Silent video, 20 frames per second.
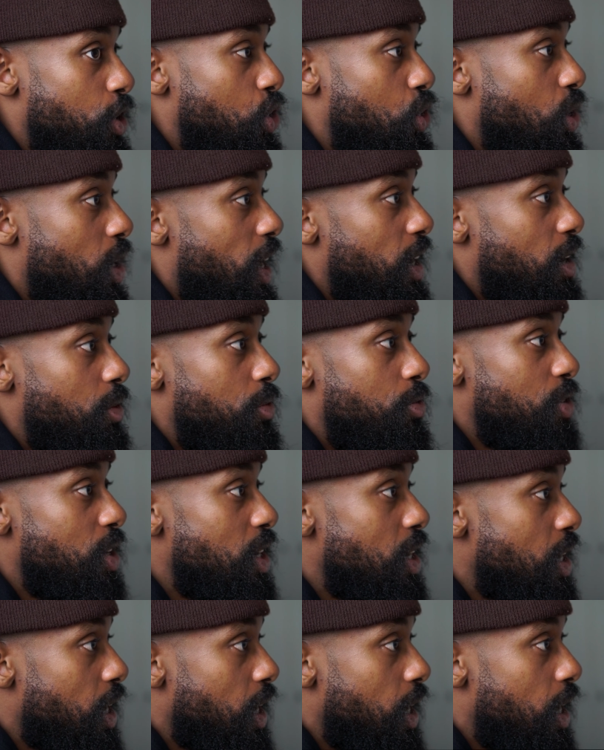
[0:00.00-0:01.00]
into like
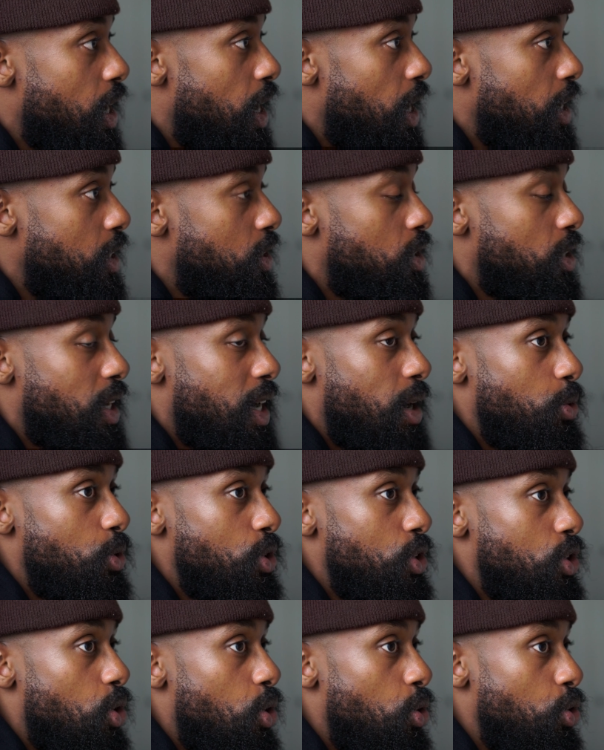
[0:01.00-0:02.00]
V-neck cuts. I
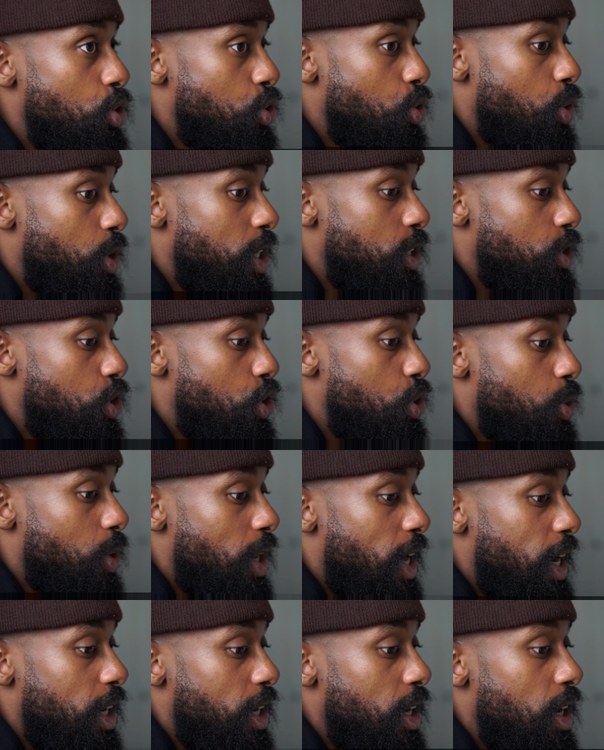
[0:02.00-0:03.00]
was also into
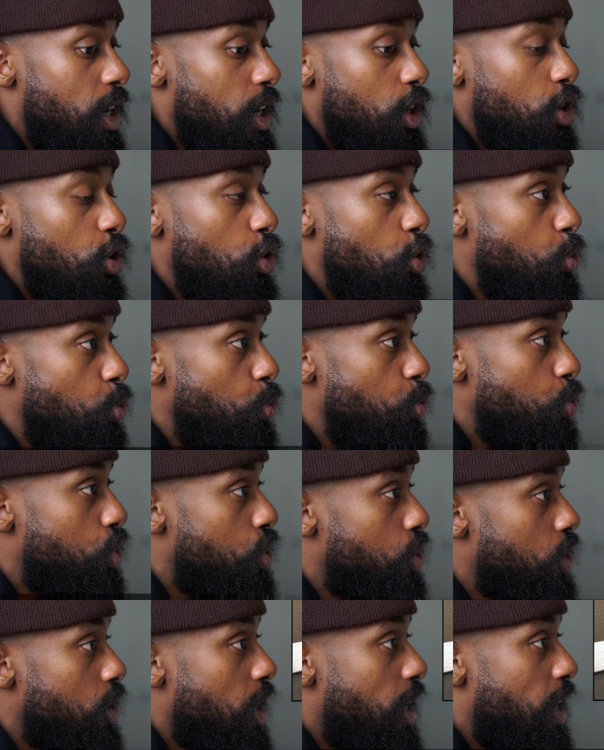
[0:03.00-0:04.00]
like
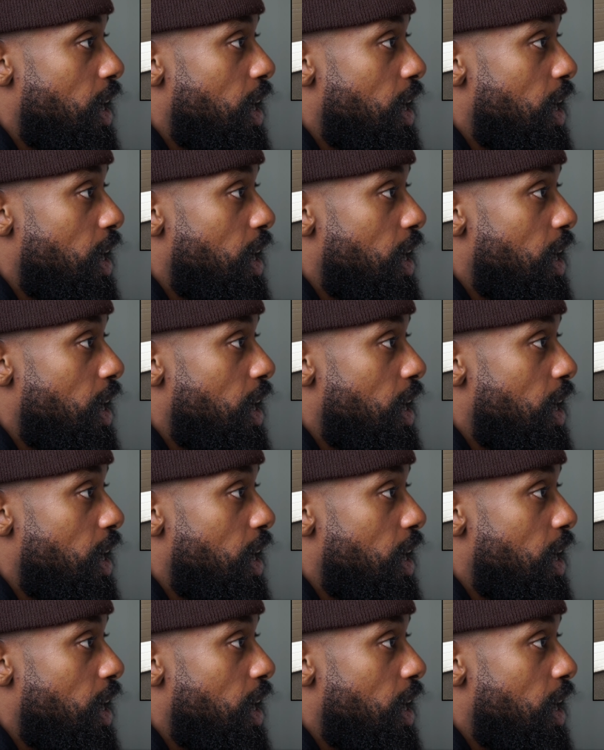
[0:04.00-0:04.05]
loose,